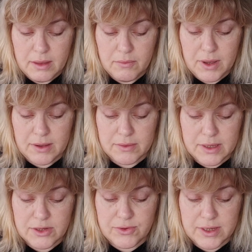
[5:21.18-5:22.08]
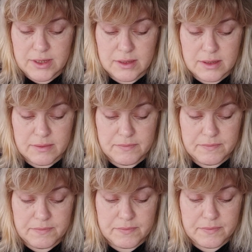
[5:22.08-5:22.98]
Wow, that's straight to the
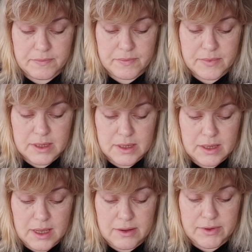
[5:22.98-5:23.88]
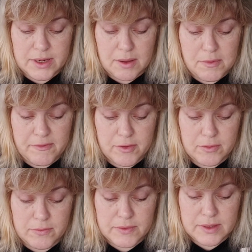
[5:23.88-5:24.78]
hairy nub of it
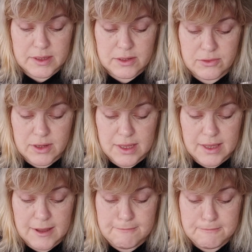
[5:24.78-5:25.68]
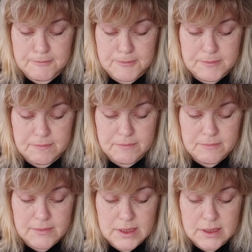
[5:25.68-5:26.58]
all. Let's try that again.
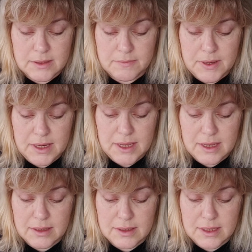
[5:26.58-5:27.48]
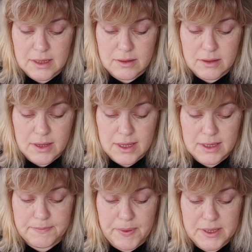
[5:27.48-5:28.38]
As many as 10. It
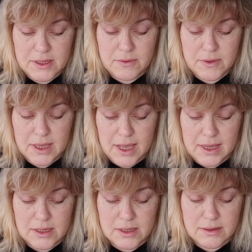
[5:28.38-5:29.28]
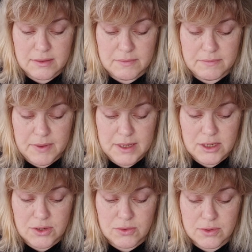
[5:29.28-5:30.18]
is best to engage in many
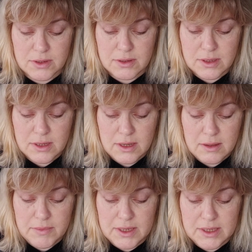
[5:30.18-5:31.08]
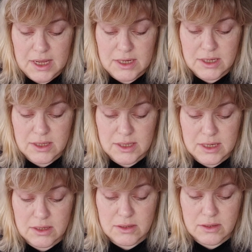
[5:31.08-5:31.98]
short meditation
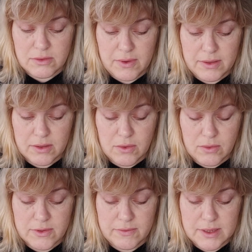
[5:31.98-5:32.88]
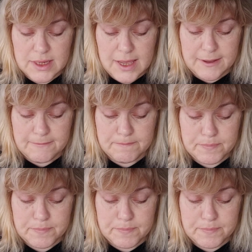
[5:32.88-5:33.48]
sessions throughout the course of the day.